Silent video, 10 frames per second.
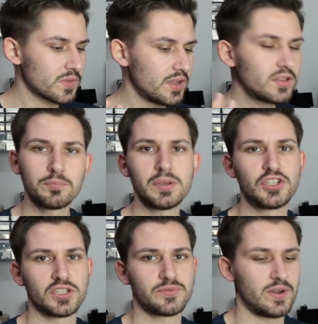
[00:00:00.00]
it'll be
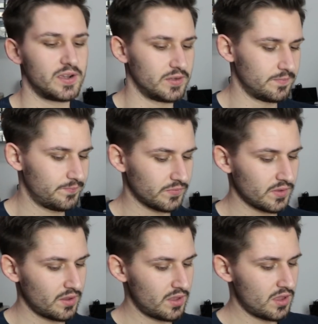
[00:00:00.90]
just fine.
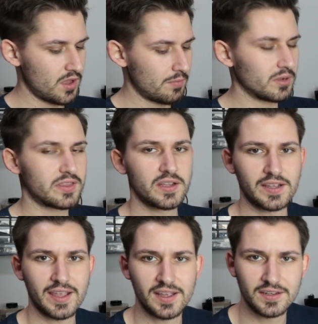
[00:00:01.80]
But then
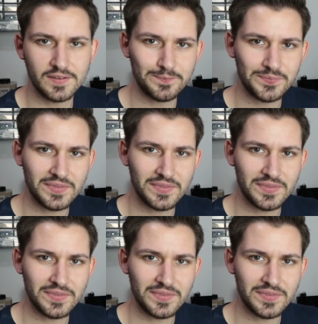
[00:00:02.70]
again,